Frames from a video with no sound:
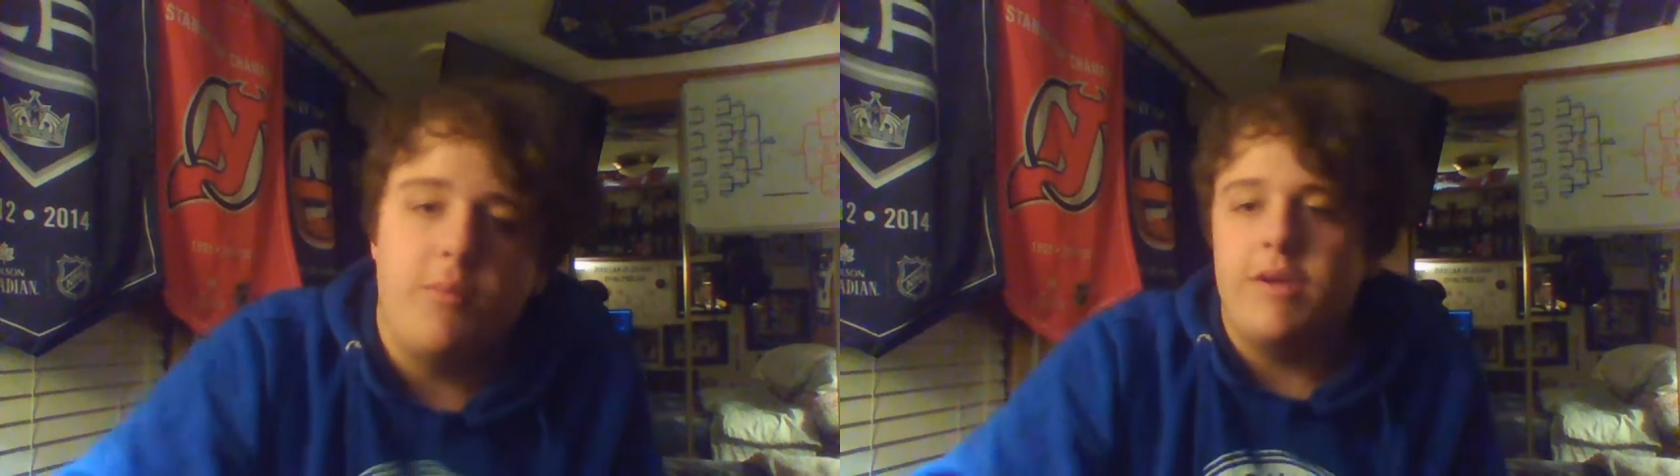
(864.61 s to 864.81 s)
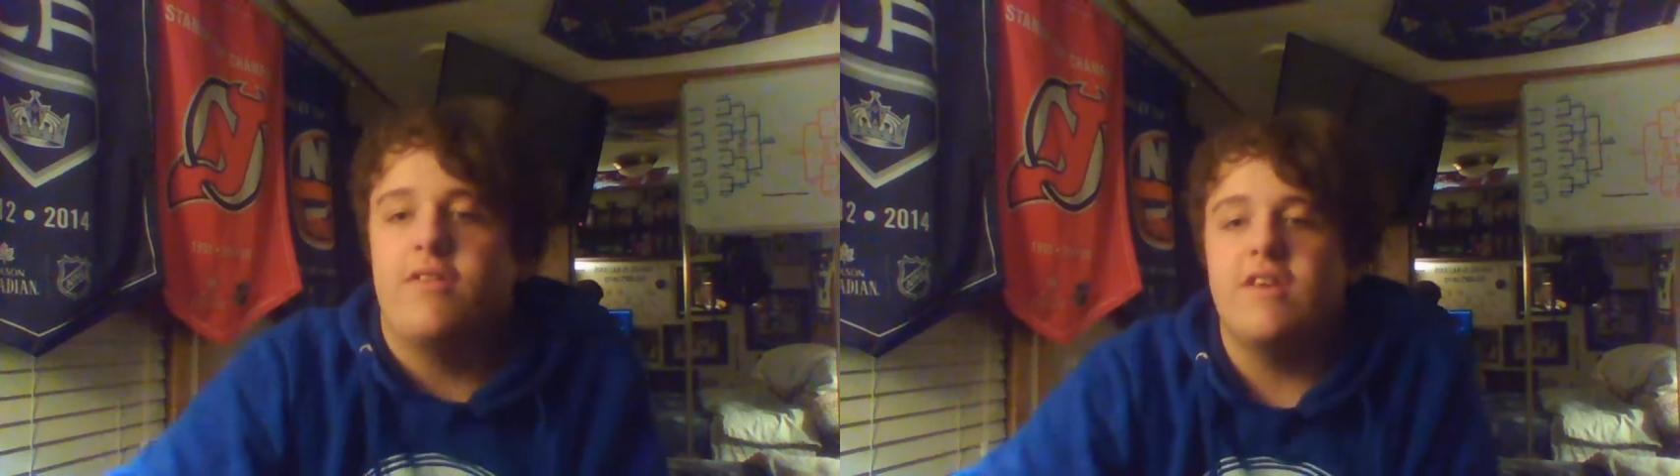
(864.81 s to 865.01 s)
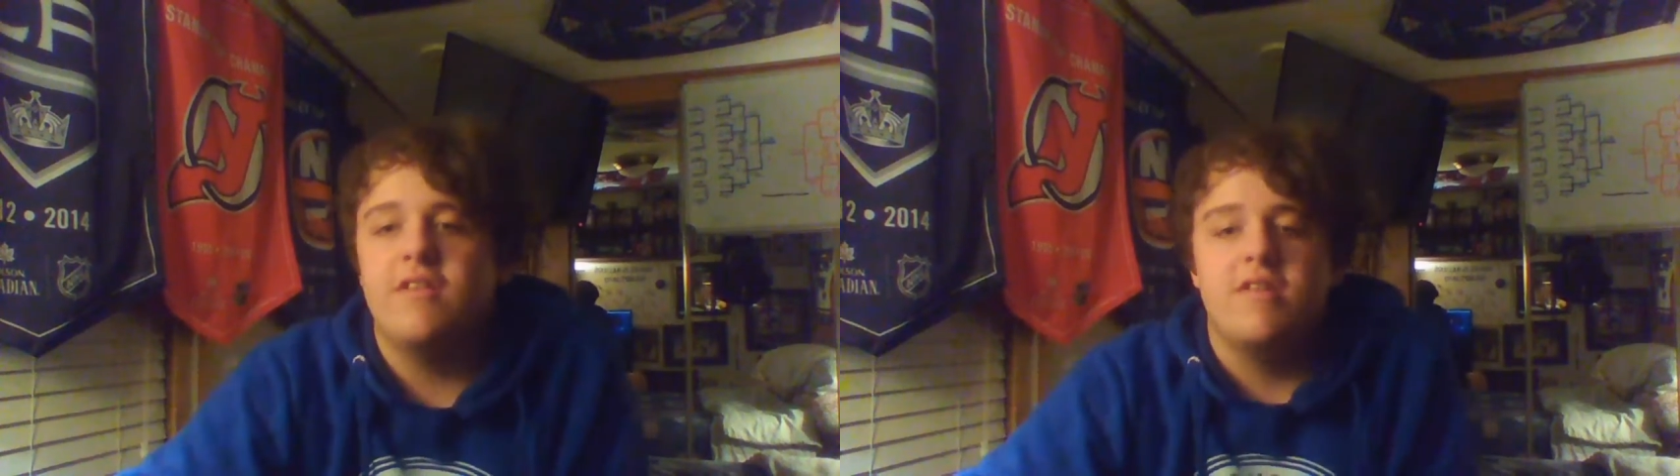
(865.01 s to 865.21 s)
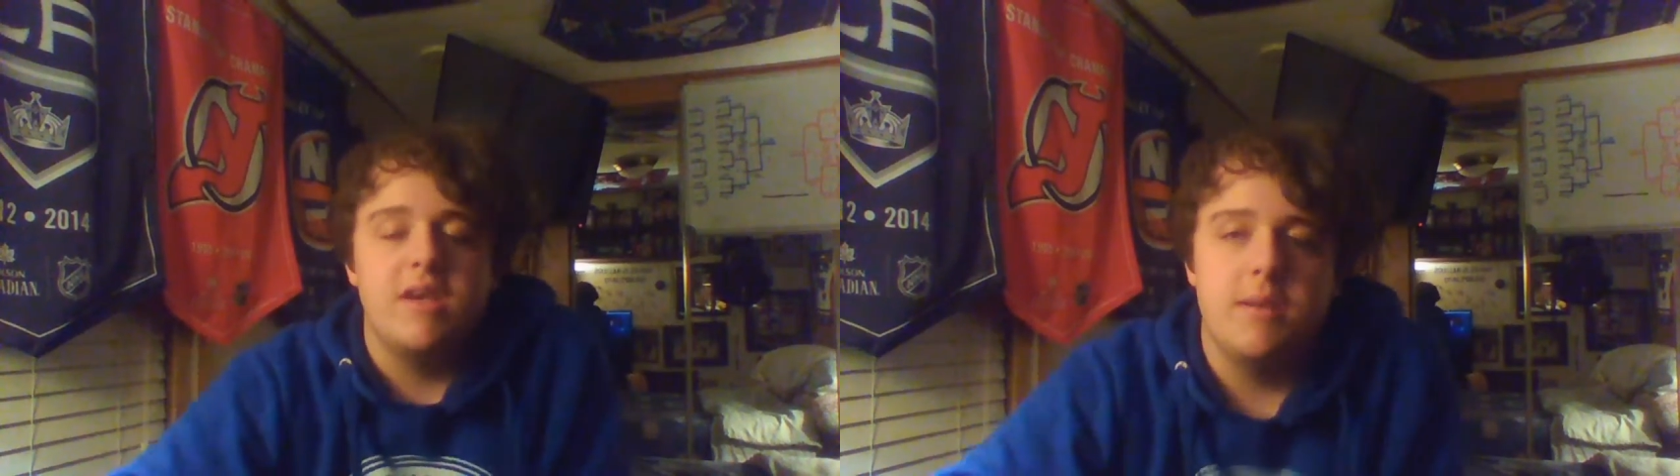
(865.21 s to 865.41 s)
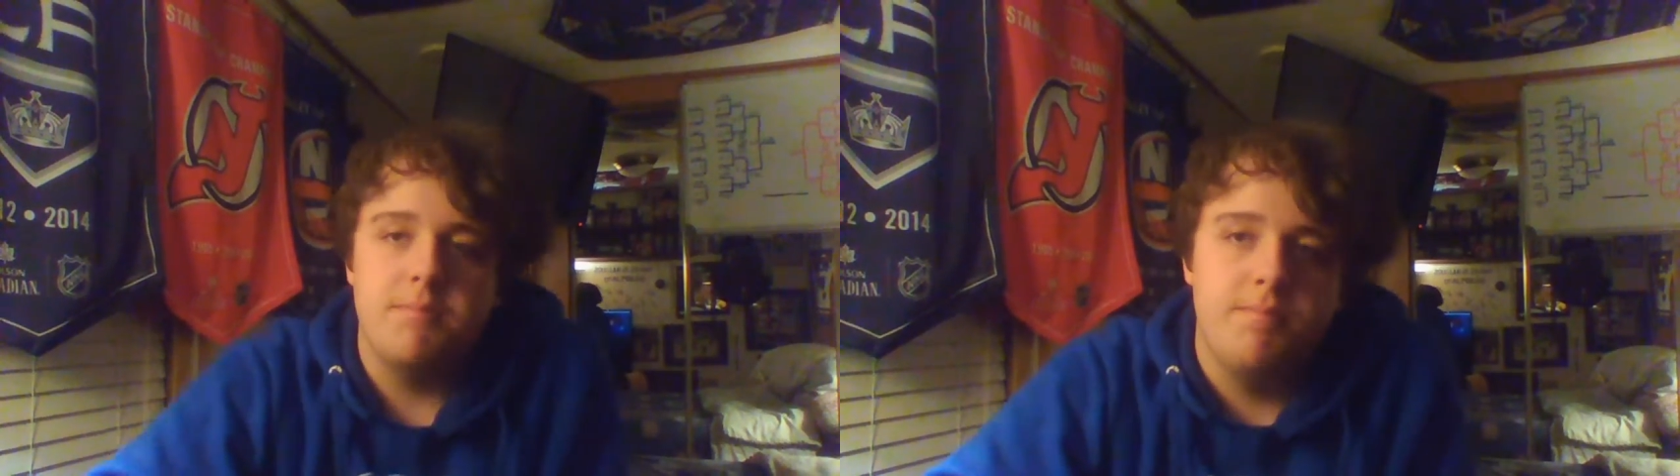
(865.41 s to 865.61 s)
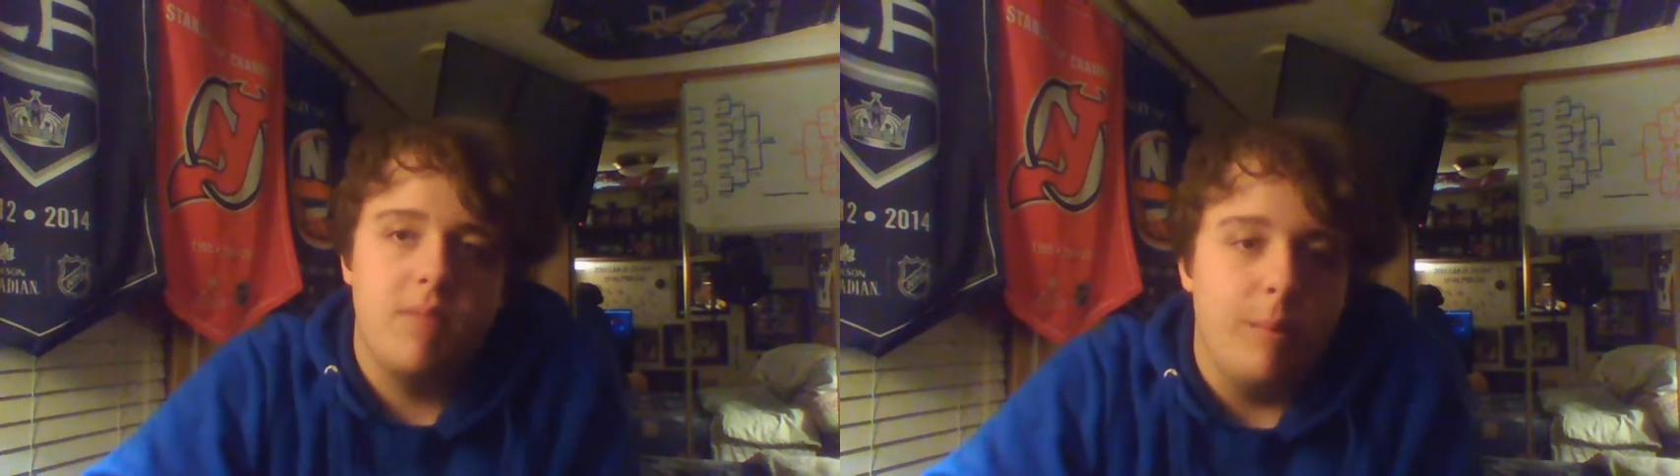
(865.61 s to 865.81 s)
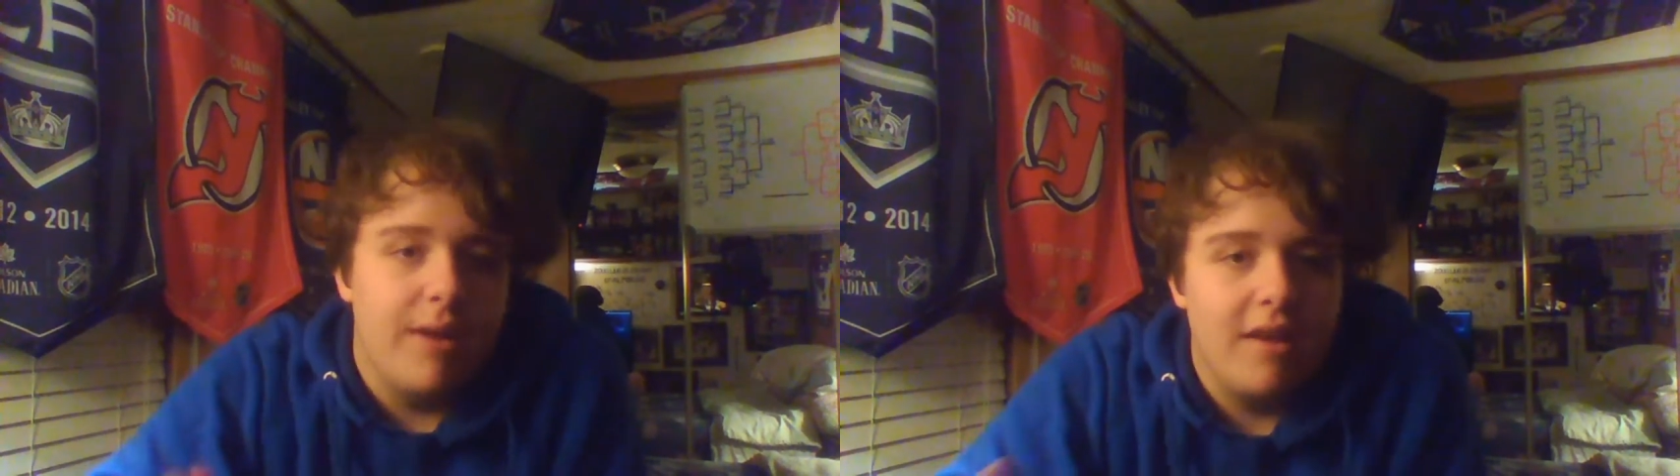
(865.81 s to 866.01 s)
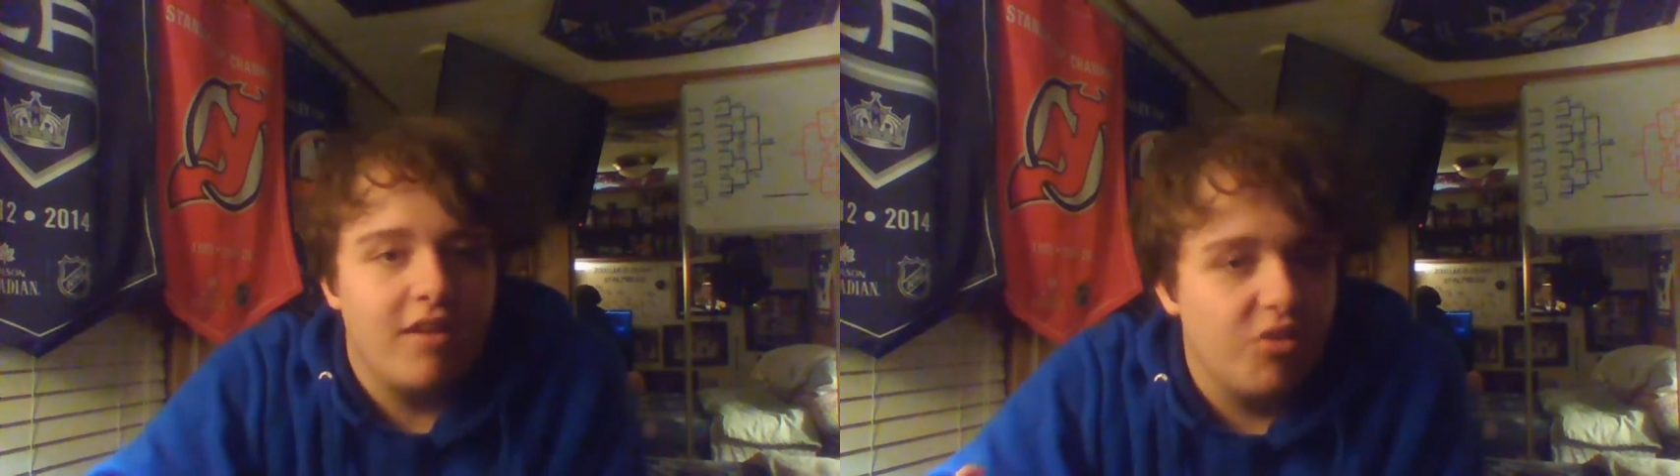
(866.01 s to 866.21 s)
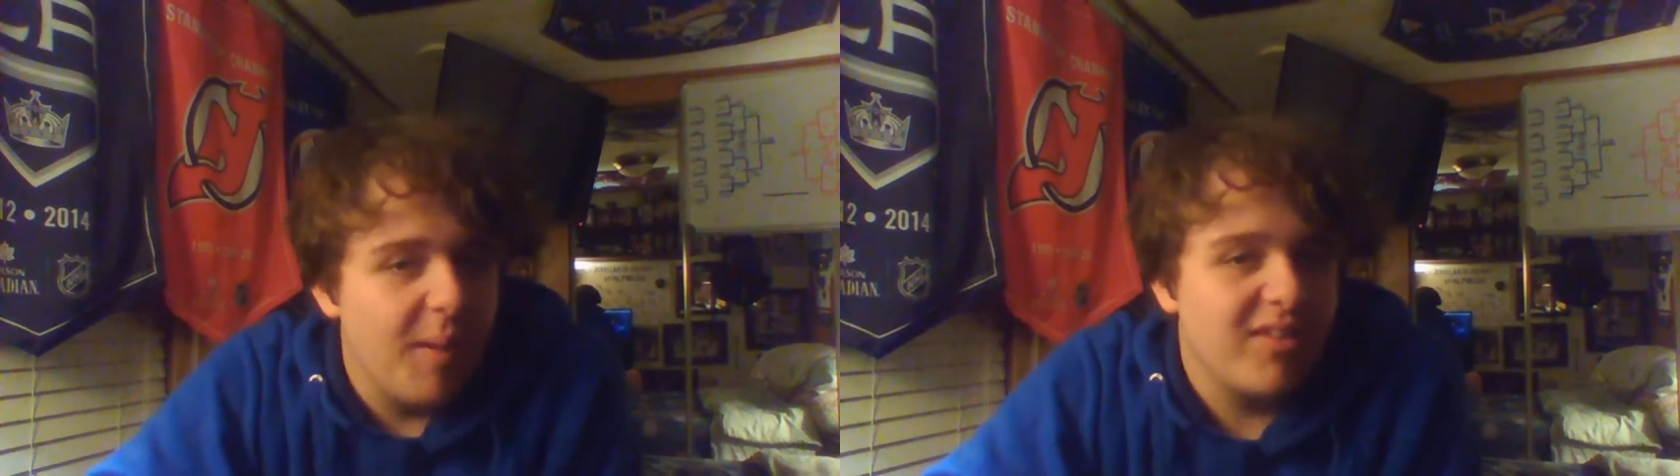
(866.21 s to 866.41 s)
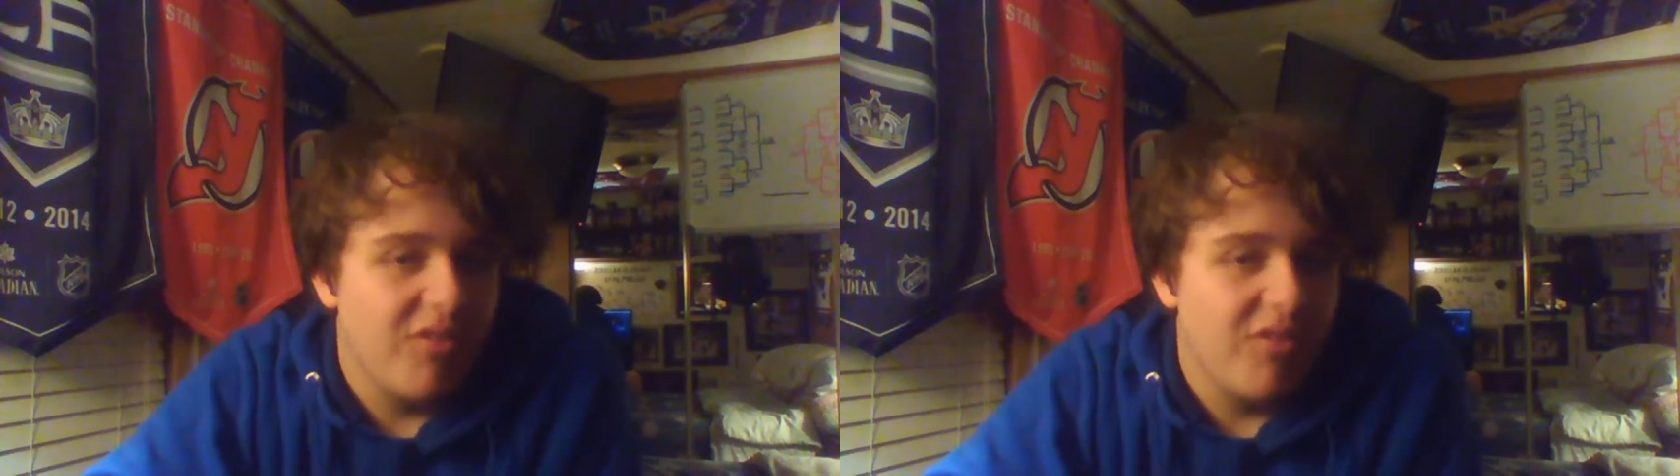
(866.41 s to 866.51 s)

We see a team that we didn't expect to